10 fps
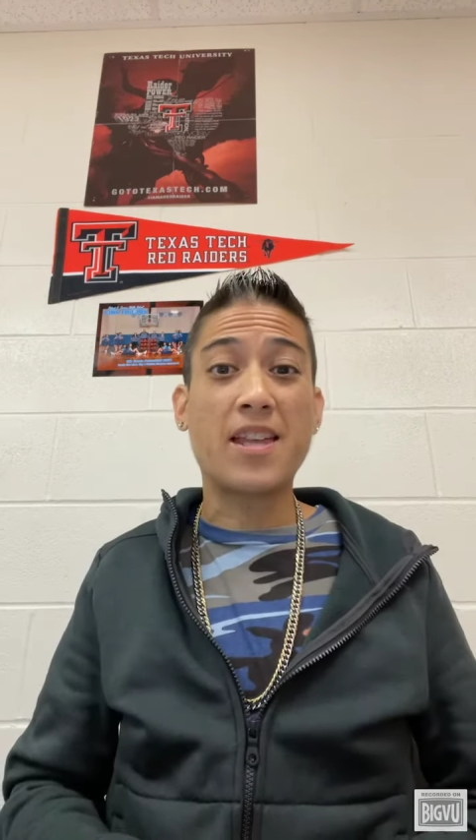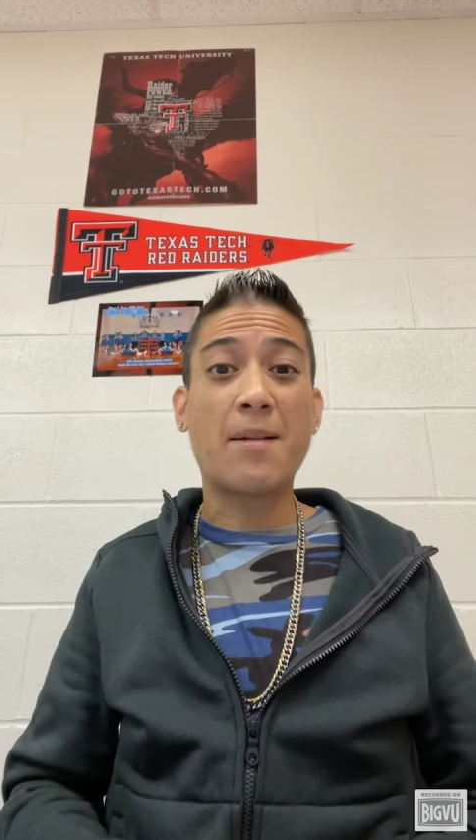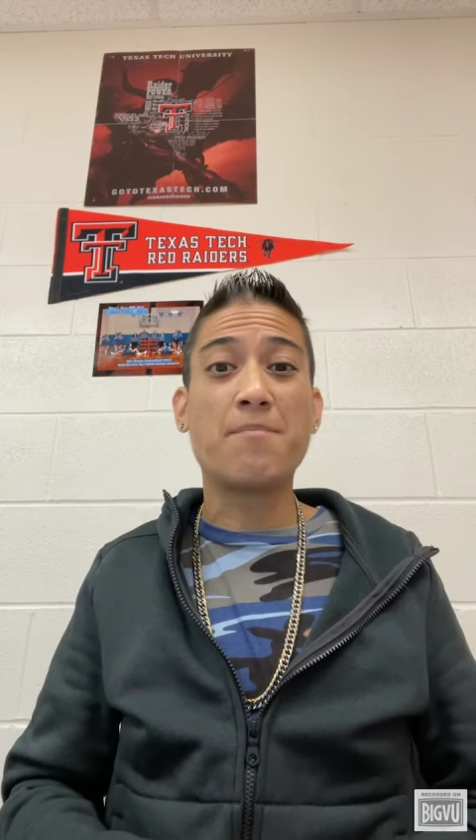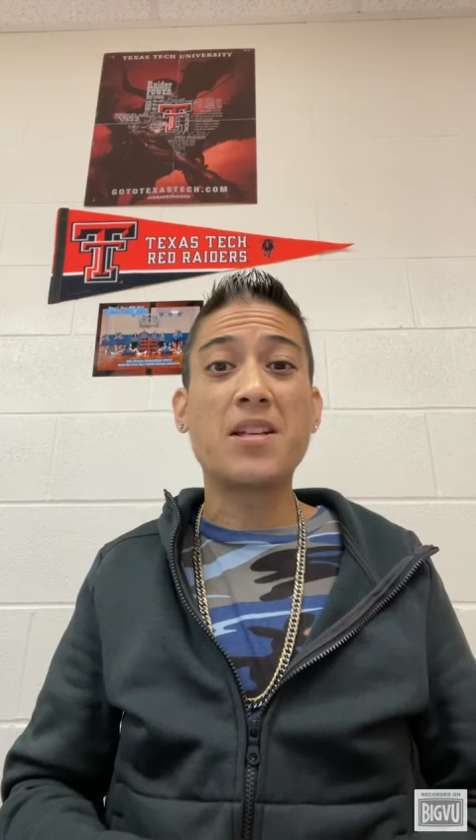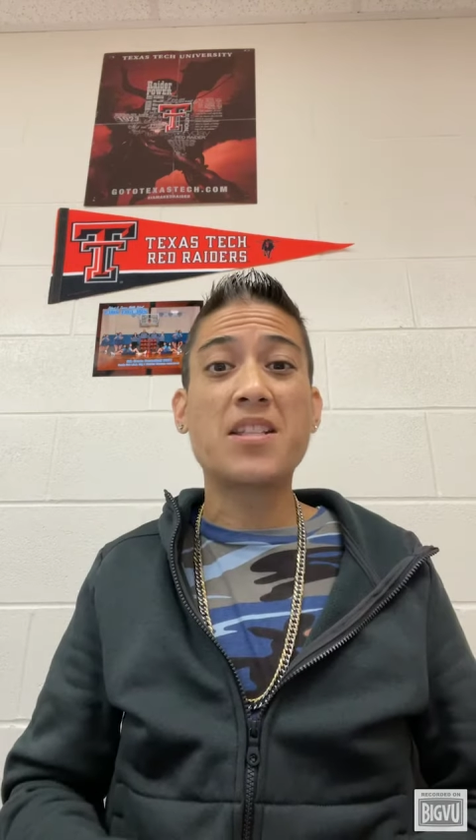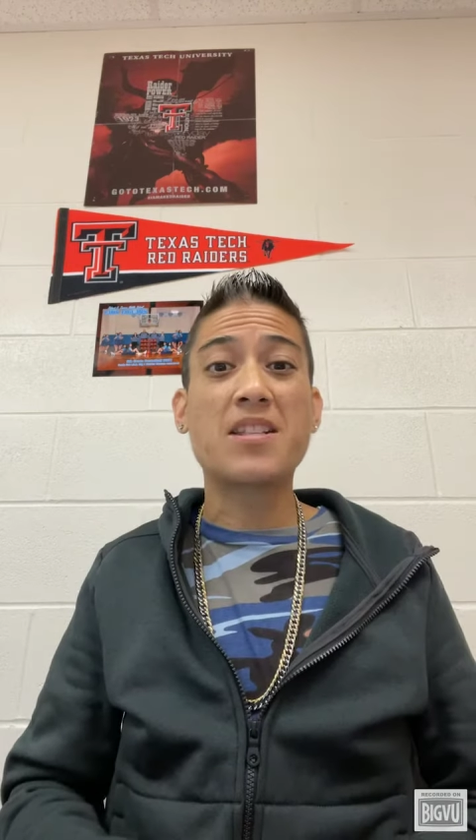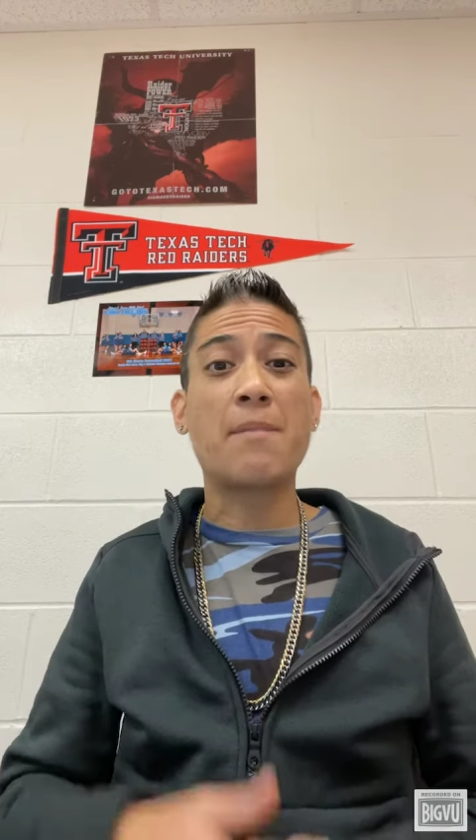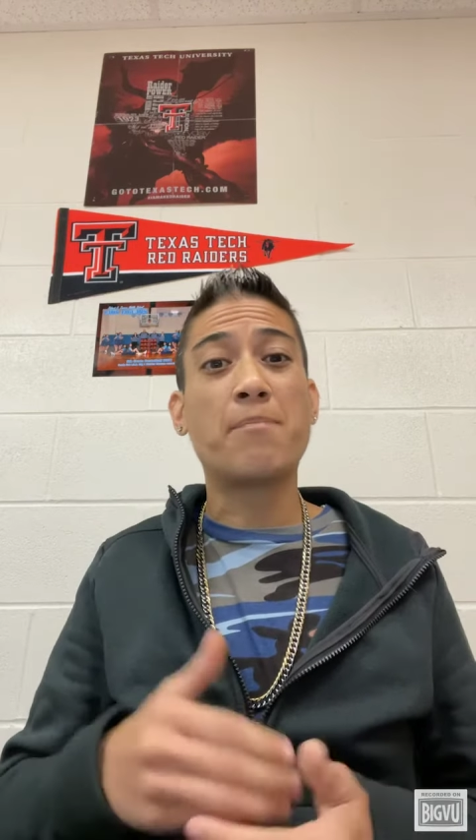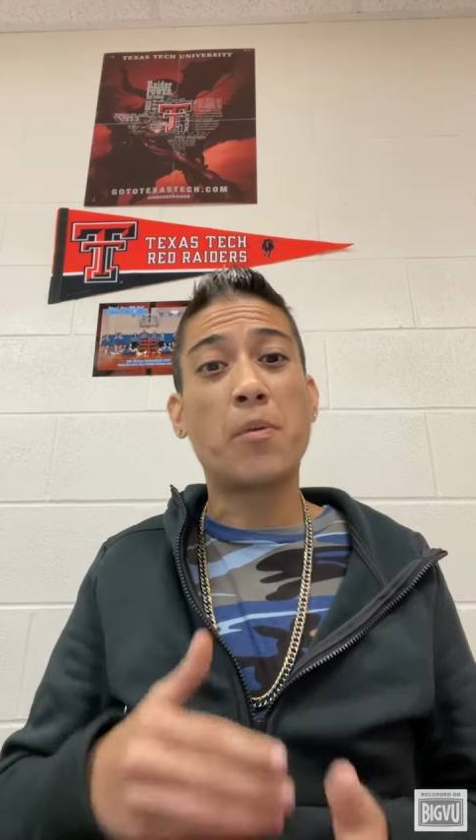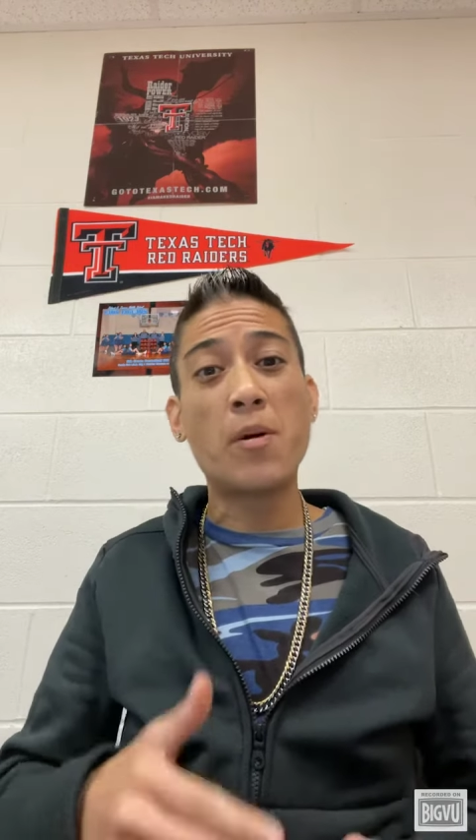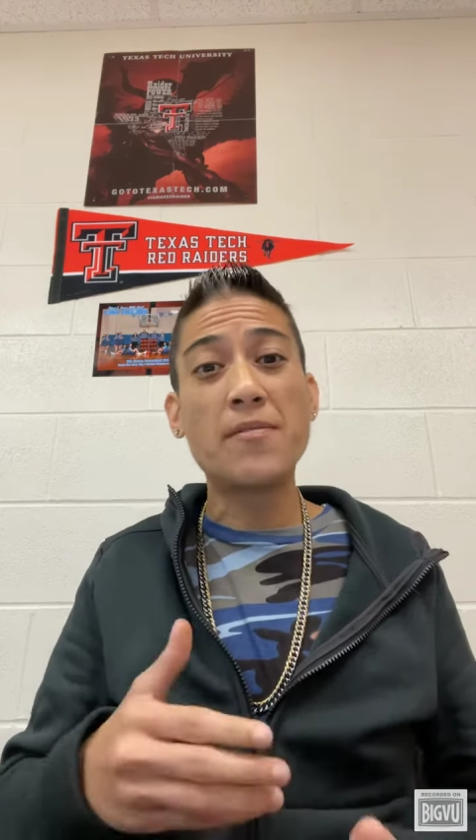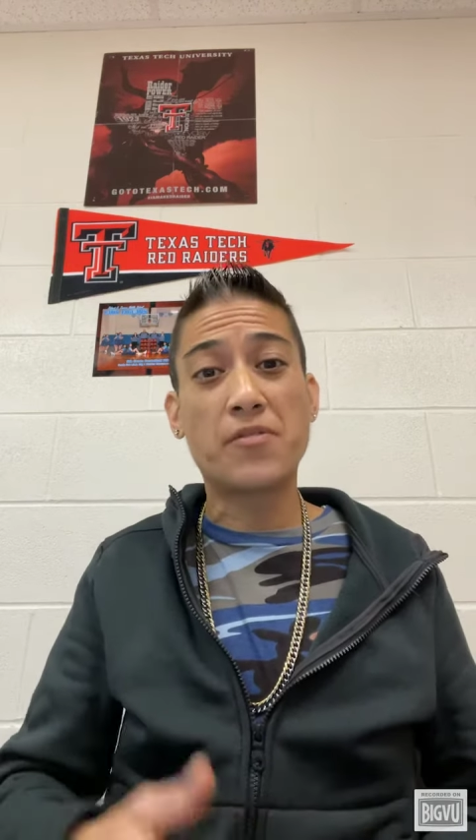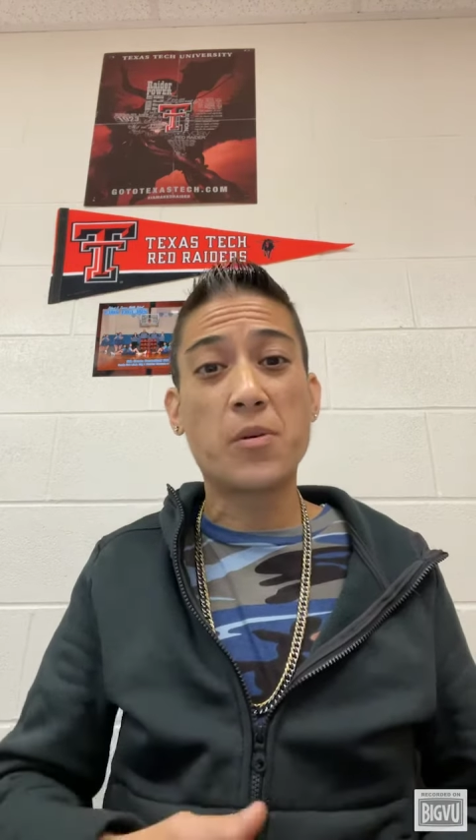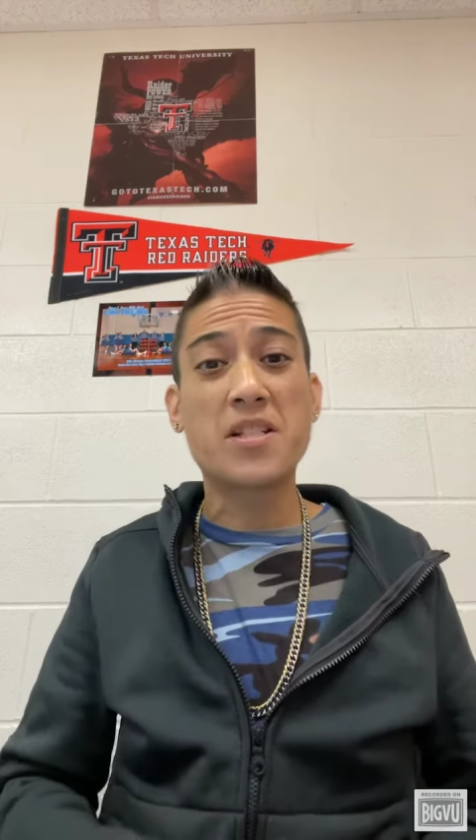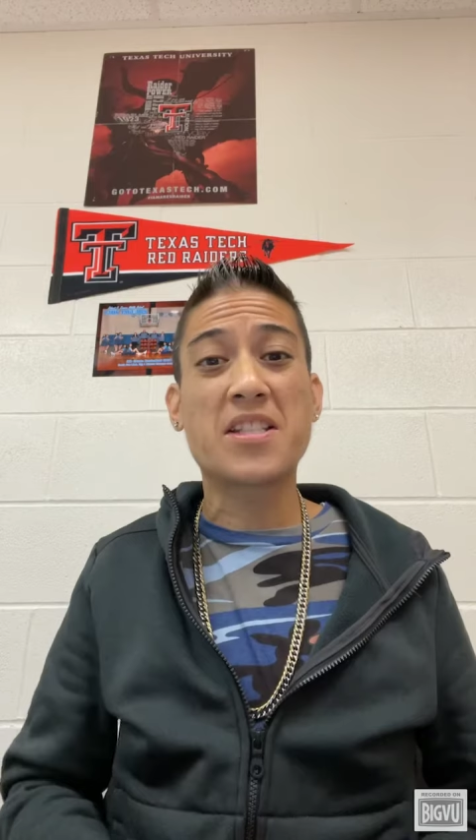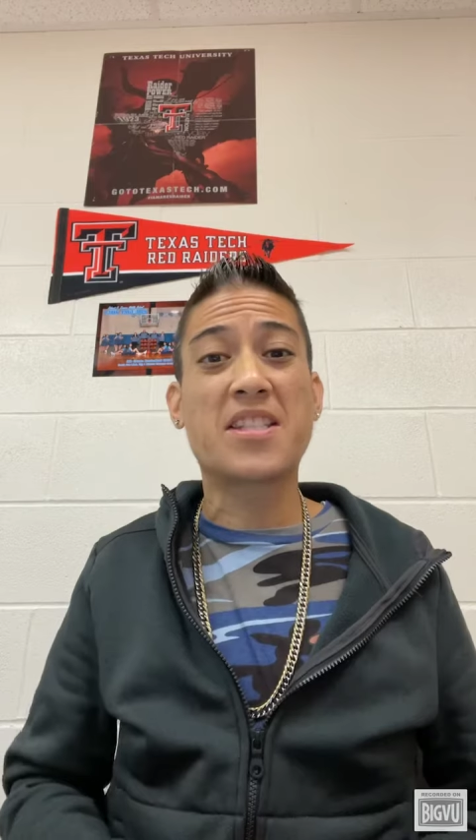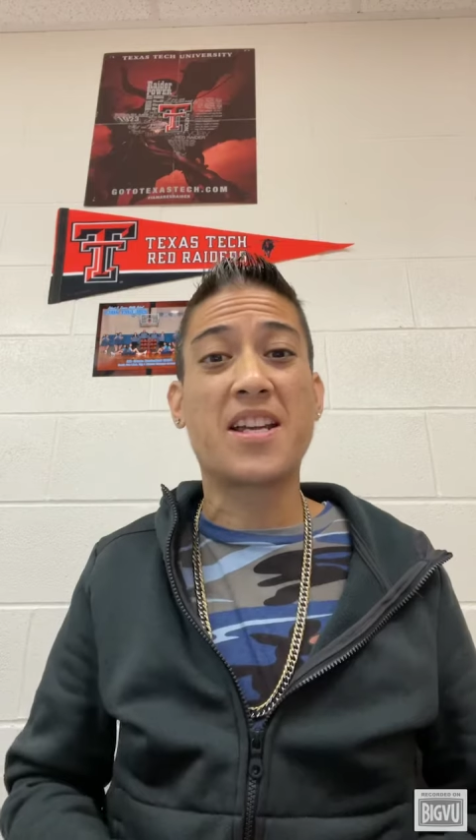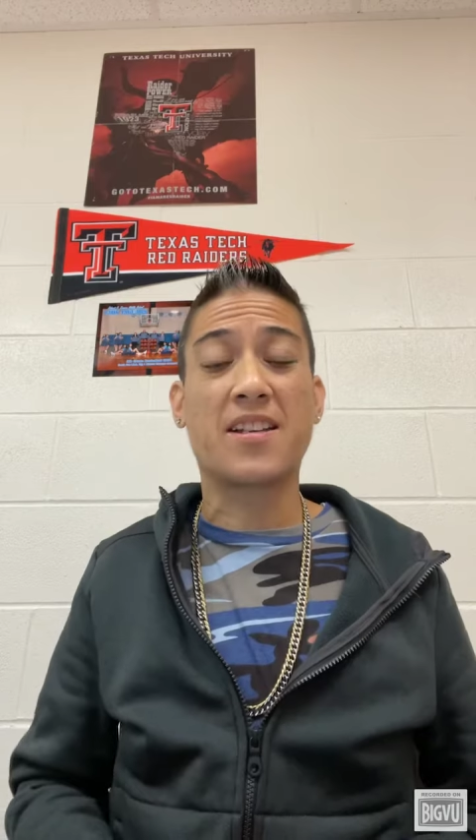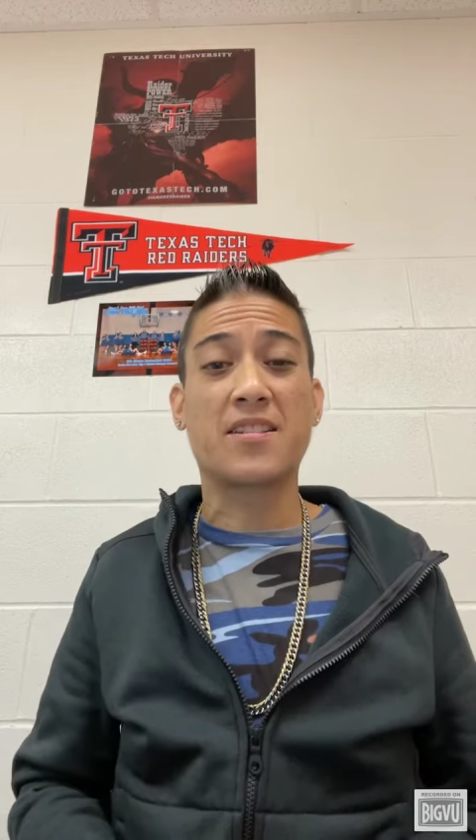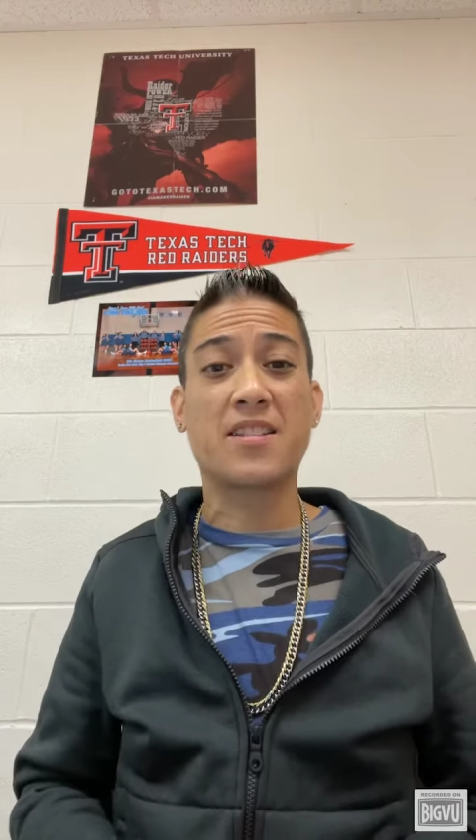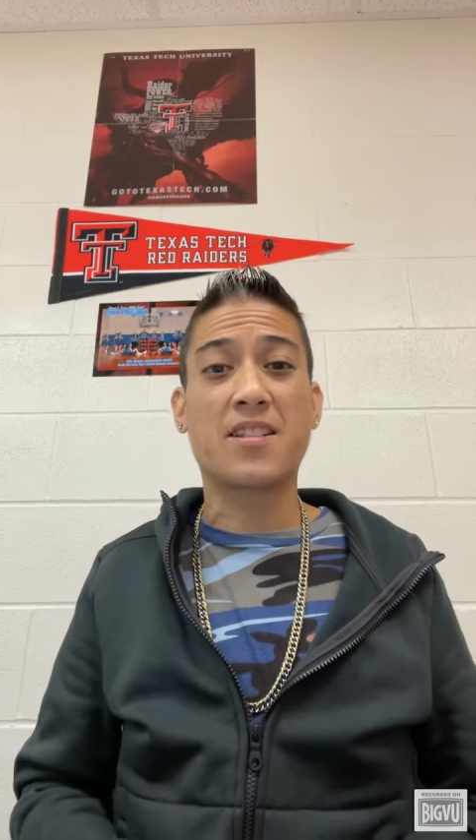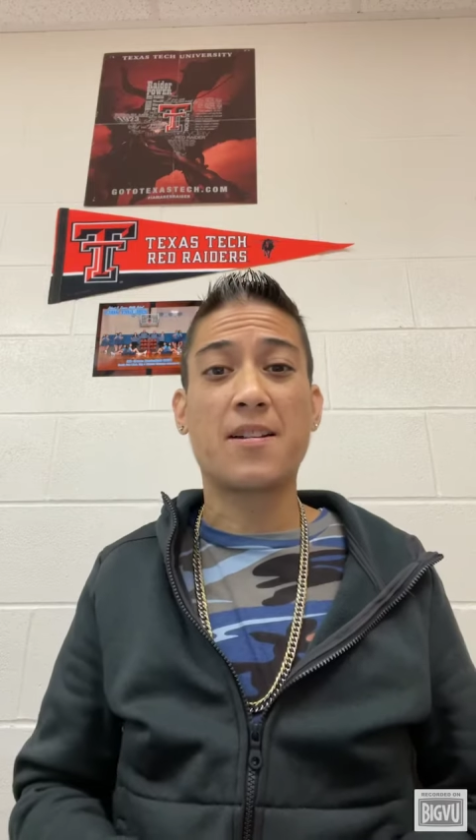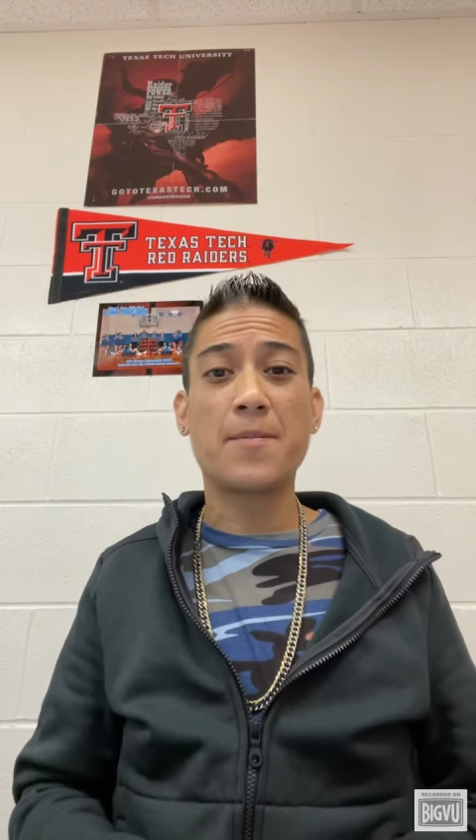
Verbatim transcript: that misses at 0.4 seconds.